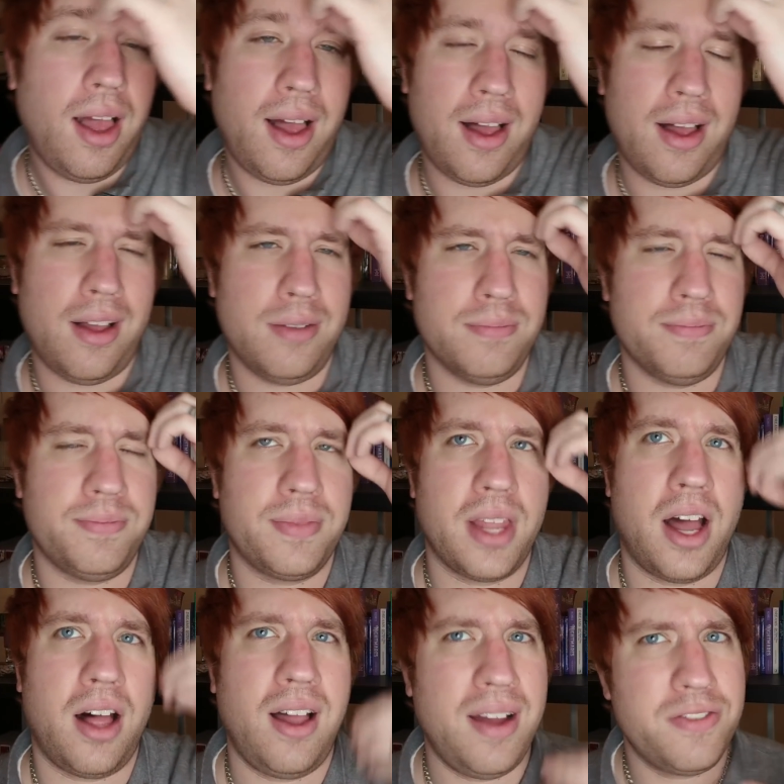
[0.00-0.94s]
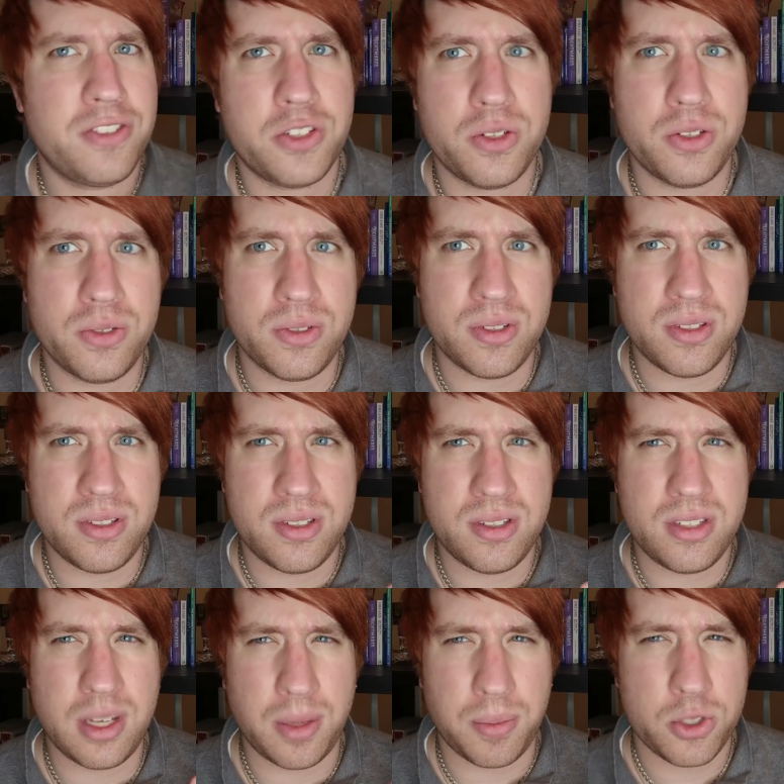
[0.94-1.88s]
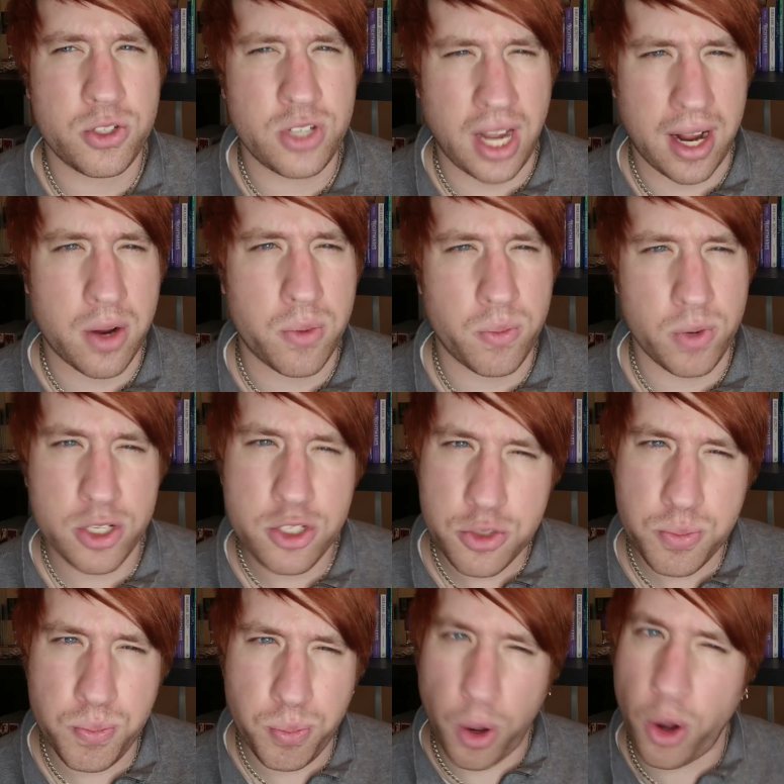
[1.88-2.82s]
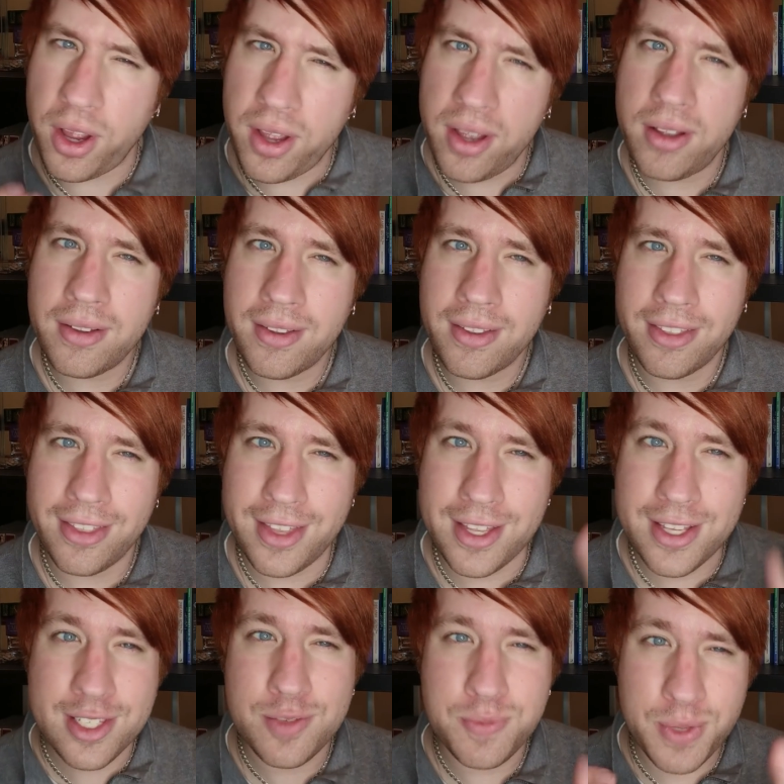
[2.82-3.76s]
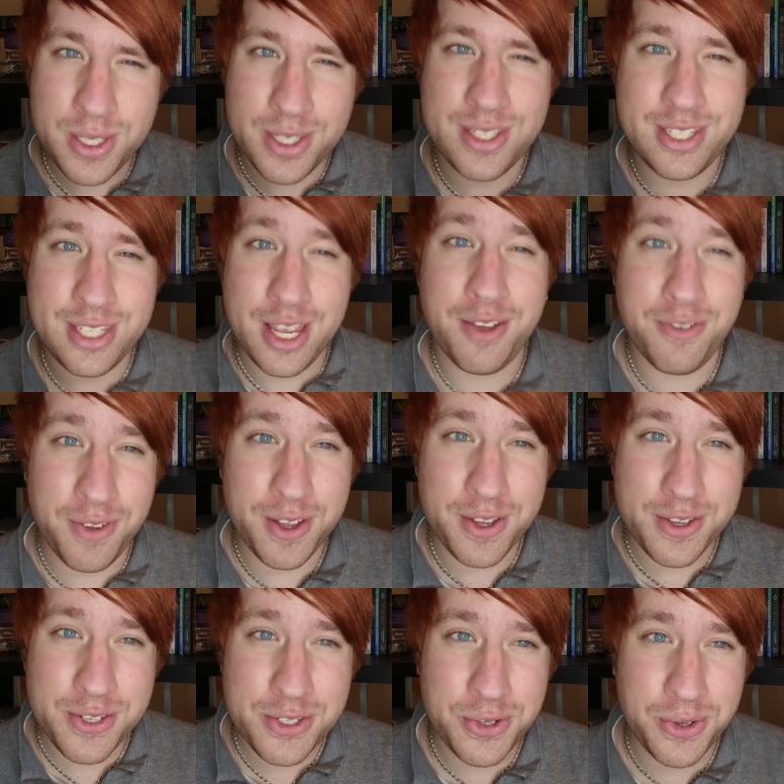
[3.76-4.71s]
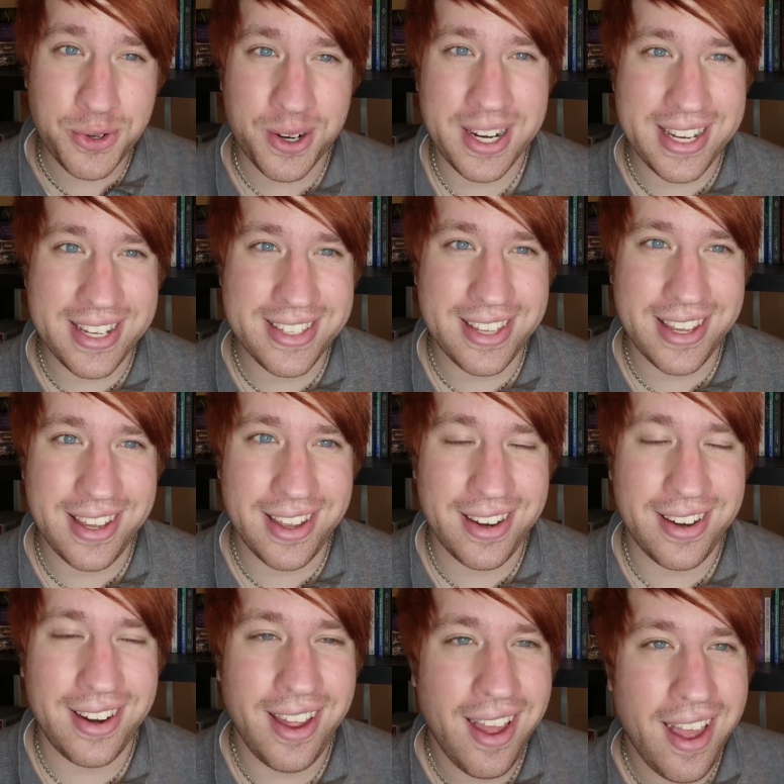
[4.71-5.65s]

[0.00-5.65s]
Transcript: I'll have to double check which book this specific story is in.